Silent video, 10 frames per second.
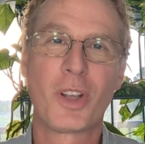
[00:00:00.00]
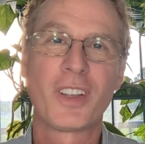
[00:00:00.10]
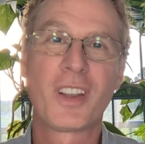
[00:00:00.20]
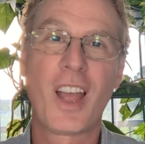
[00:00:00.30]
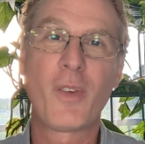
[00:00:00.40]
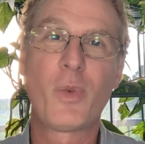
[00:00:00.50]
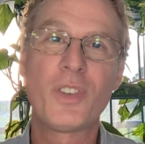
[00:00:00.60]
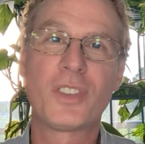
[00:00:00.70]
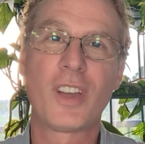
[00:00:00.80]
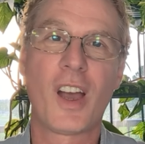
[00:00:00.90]
because life
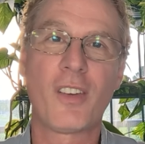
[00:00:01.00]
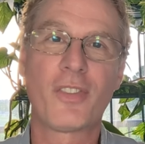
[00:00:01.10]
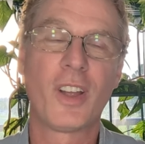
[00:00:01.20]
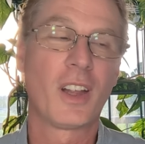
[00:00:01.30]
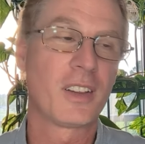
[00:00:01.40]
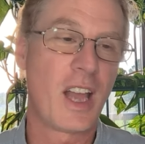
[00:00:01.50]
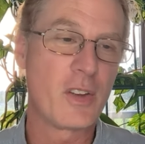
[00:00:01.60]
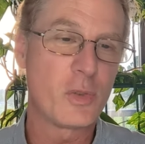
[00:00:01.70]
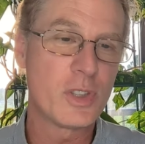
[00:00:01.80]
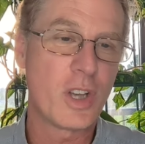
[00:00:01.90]
was tough
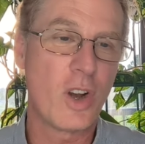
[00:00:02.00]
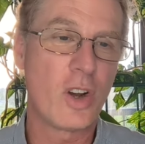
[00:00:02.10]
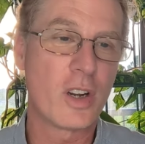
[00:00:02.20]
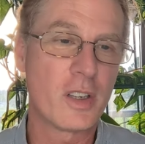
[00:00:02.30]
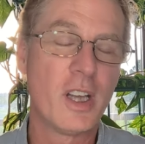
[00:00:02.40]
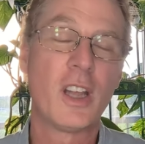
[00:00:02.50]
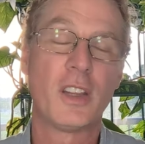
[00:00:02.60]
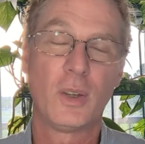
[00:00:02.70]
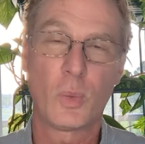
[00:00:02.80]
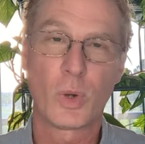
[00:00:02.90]
life was hard.
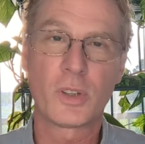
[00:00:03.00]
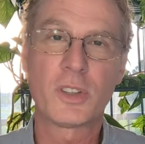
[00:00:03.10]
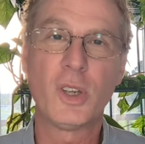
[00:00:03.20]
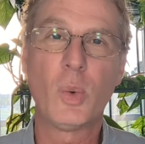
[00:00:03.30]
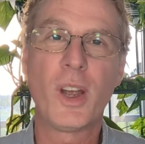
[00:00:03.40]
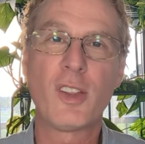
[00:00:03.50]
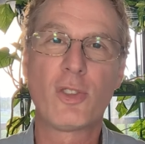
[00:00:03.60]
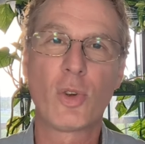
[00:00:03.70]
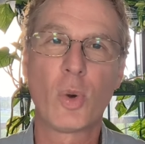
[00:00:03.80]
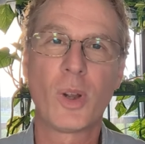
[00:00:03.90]
They worked their way
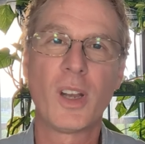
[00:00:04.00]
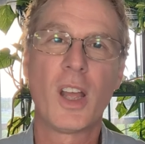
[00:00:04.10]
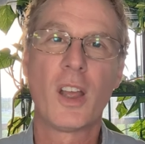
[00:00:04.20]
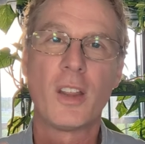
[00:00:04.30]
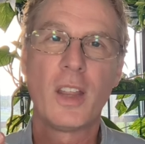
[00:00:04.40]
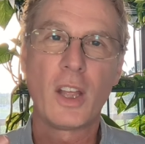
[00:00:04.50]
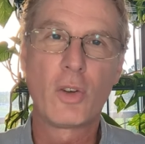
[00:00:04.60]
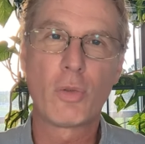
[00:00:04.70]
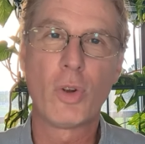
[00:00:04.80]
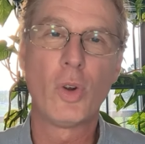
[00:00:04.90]
through it. They
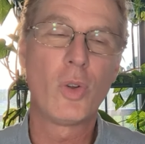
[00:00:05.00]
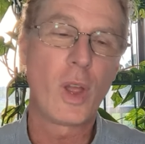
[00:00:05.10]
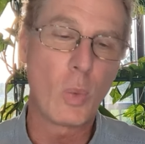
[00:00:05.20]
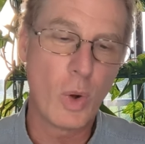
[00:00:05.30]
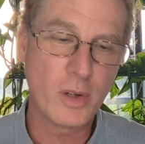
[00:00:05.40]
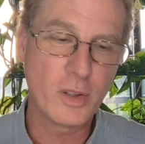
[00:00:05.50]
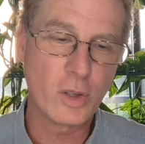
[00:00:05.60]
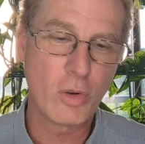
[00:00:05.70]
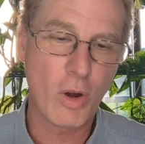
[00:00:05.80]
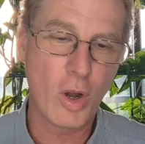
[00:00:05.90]
grew. They wanted
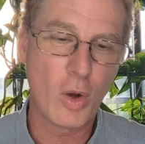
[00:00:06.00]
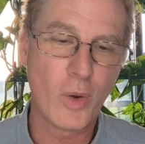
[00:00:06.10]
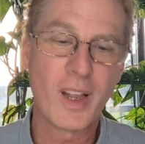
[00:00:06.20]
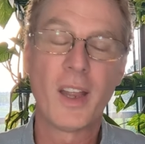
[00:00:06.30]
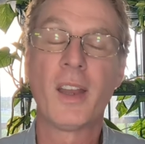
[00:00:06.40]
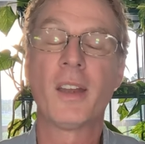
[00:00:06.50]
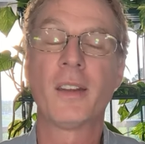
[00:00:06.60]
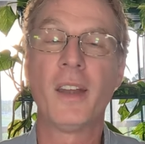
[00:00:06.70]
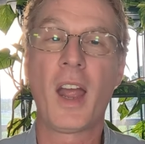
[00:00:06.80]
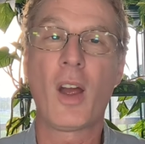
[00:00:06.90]
to grow.
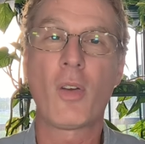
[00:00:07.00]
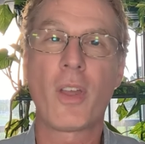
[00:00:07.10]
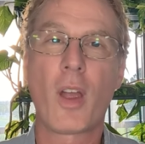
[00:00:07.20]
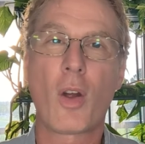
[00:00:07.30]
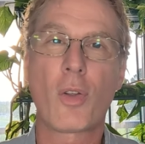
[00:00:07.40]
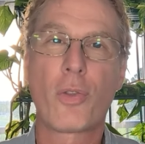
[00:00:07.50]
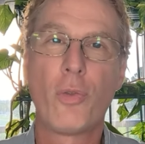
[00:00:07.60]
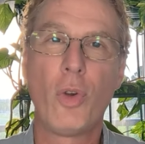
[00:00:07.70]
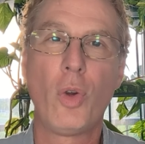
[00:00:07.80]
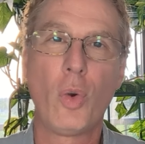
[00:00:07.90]
And now they are
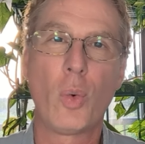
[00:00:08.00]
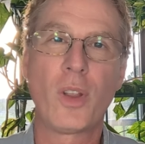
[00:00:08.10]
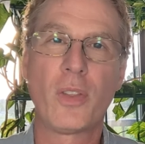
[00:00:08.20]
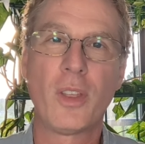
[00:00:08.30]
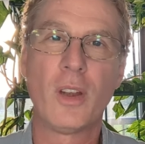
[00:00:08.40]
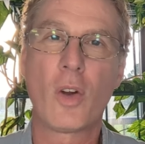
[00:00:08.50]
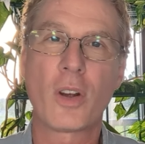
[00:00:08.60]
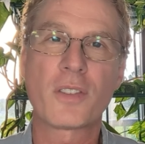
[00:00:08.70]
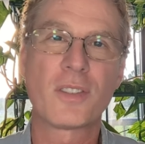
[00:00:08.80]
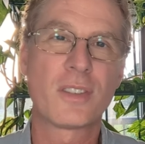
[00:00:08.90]
through with the
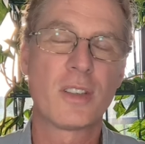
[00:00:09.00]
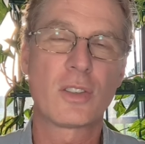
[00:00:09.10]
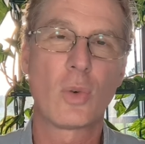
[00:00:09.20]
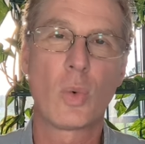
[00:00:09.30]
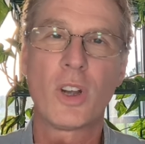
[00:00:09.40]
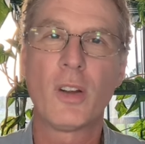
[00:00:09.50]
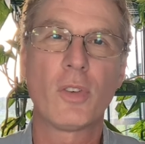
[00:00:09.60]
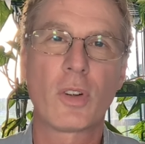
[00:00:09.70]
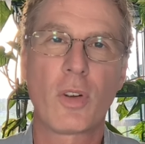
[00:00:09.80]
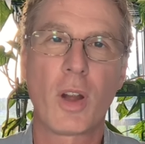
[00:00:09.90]
narcissist or
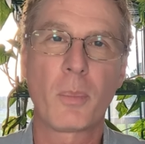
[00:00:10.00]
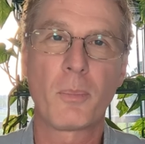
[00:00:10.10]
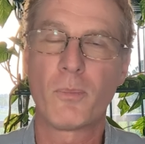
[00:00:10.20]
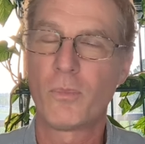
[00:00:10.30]
whatever crap,